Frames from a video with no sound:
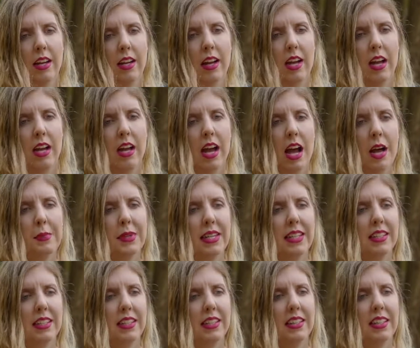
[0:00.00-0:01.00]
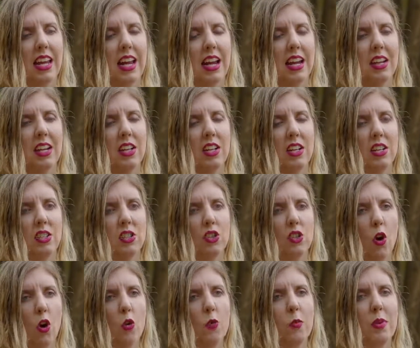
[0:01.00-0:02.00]
I mean, there's
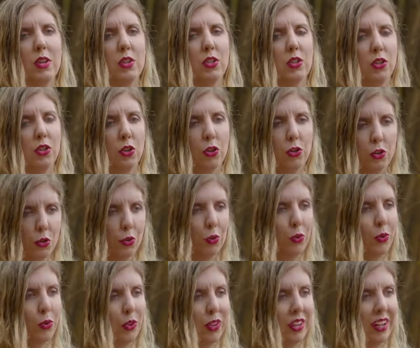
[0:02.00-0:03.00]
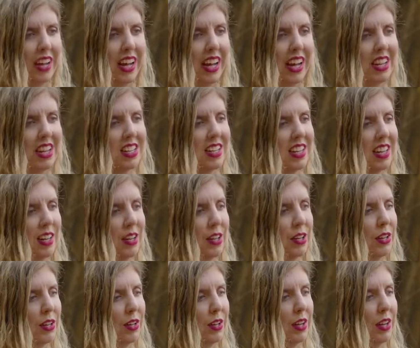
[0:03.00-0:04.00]
so much to do
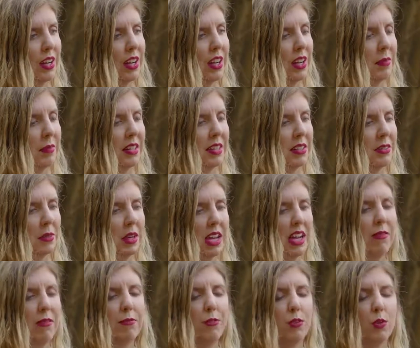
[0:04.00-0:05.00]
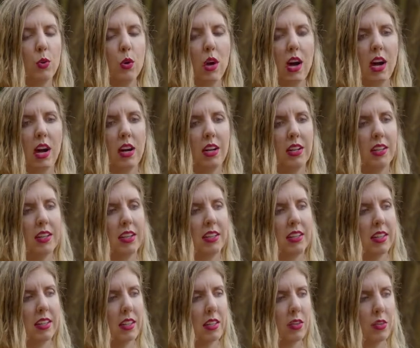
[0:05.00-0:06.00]
until, if you are
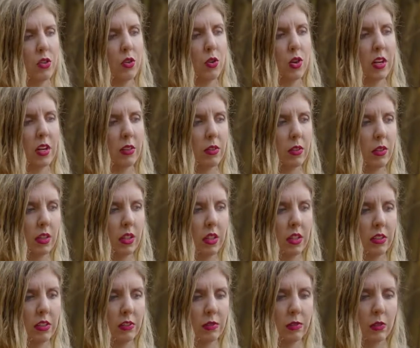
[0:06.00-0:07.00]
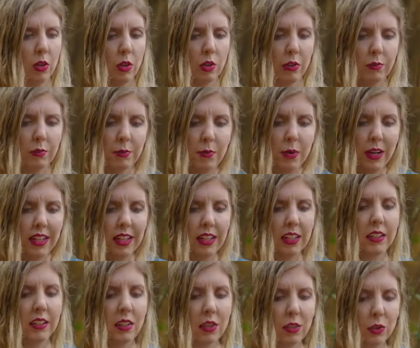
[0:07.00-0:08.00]
doing or
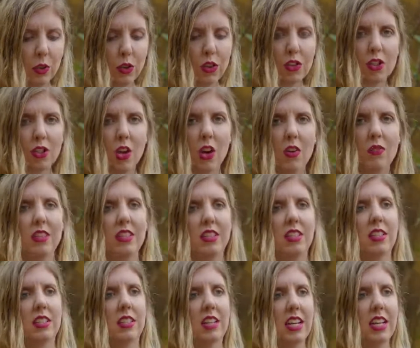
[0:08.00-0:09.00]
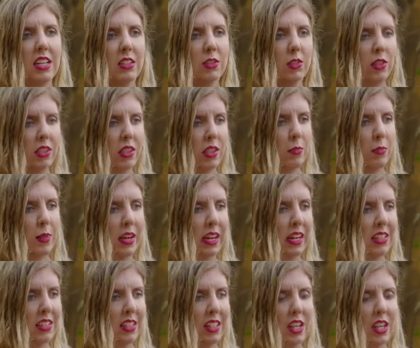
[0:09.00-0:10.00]
bringing good services into the
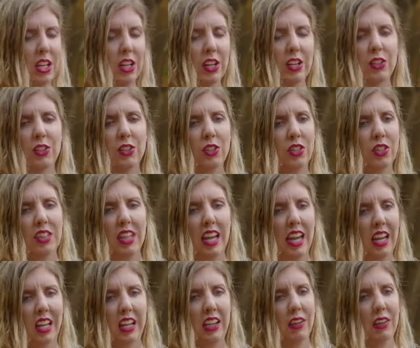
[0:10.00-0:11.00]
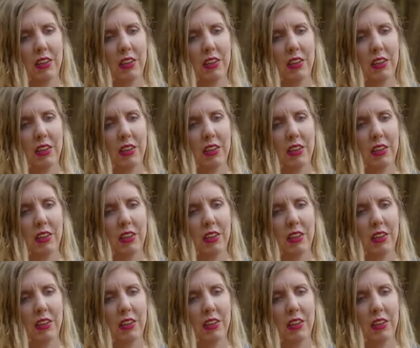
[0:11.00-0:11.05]
space, there